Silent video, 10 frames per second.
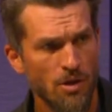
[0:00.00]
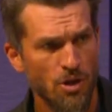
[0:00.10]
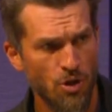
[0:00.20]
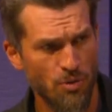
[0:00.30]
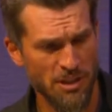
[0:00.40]

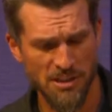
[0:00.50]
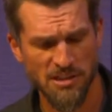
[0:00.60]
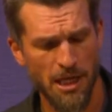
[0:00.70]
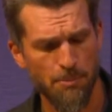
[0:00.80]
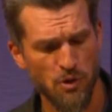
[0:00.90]
You know what
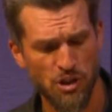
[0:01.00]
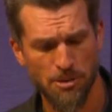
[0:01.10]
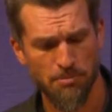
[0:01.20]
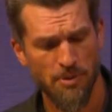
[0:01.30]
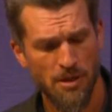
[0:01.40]

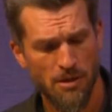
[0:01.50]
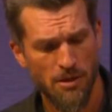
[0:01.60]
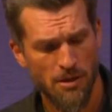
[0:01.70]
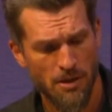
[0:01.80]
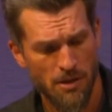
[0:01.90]
discipleship
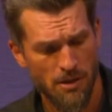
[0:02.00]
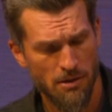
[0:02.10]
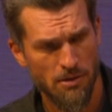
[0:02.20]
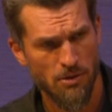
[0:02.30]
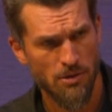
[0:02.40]

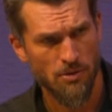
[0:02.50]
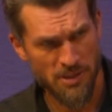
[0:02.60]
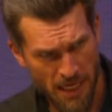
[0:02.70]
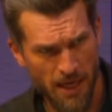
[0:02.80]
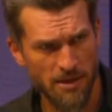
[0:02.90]

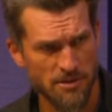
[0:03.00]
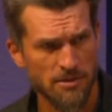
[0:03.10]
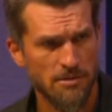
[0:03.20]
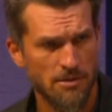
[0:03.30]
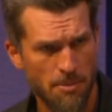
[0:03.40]

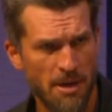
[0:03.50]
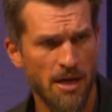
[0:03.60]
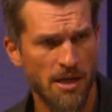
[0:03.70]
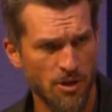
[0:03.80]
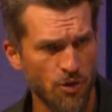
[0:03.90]
takes, the
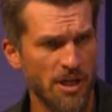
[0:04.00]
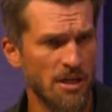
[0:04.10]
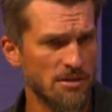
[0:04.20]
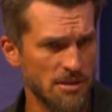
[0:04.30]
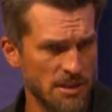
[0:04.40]
main
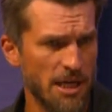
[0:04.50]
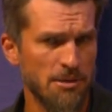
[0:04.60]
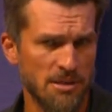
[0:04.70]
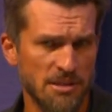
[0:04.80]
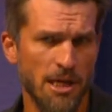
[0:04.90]
ingredients in
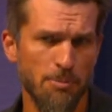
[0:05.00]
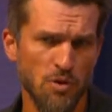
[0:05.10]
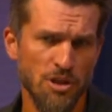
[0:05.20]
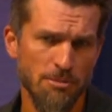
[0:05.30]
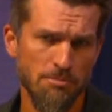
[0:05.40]

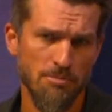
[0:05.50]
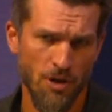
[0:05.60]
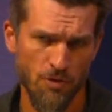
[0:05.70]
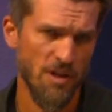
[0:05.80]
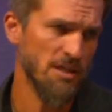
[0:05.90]
discipleship,
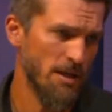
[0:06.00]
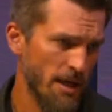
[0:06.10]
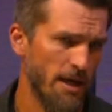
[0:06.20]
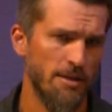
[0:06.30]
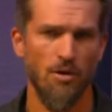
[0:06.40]
other than
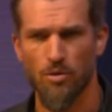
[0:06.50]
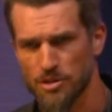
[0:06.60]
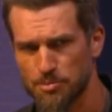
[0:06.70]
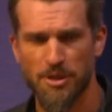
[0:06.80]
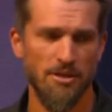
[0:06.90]
God, the
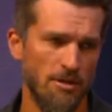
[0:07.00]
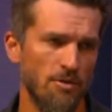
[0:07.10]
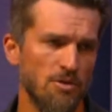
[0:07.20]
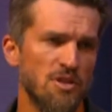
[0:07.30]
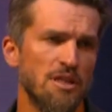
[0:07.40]
Holy Spirit, you know,
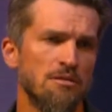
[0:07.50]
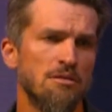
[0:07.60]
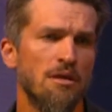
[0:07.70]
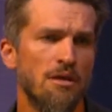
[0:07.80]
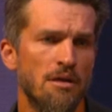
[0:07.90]
those
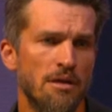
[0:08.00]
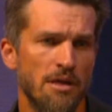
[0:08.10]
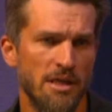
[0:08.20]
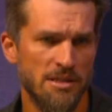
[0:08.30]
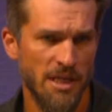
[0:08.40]
things?
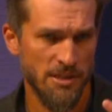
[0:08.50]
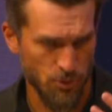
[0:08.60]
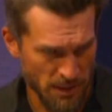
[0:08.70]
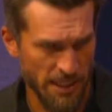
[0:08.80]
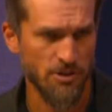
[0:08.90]
It takes
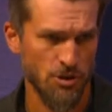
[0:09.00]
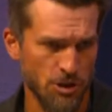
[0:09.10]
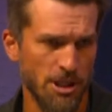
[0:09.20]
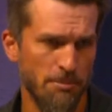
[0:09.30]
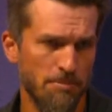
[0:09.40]

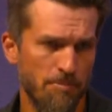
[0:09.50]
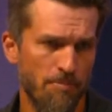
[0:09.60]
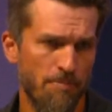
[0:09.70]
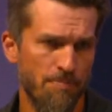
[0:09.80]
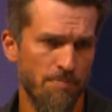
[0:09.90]
relationship.
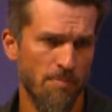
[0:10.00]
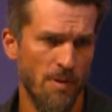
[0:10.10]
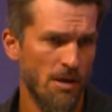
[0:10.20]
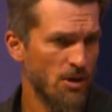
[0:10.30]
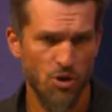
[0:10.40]

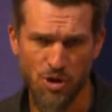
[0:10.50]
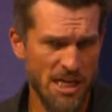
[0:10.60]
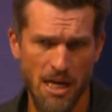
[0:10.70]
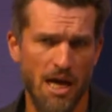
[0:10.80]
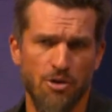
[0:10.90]
You
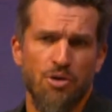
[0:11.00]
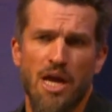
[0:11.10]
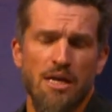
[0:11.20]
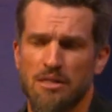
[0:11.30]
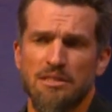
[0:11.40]
cannot
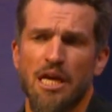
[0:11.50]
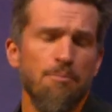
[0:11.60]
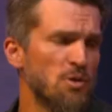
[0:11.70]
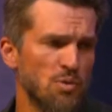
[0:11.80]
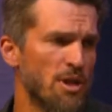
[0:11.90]
create
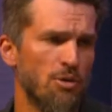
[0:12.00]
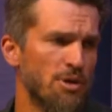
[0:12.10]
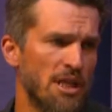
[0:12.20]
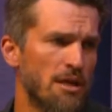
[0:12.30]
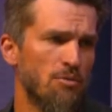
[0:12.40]
disciples without
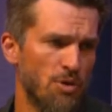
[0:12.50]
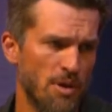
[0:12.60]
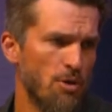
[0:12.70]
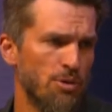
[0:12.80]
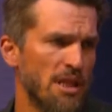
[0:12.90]

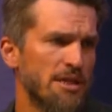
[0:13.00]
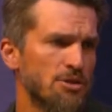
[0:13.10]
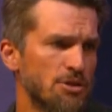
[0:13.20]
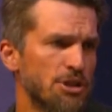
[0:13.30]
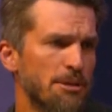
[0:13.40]

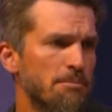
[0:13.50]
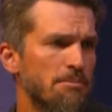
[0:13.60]
relationship.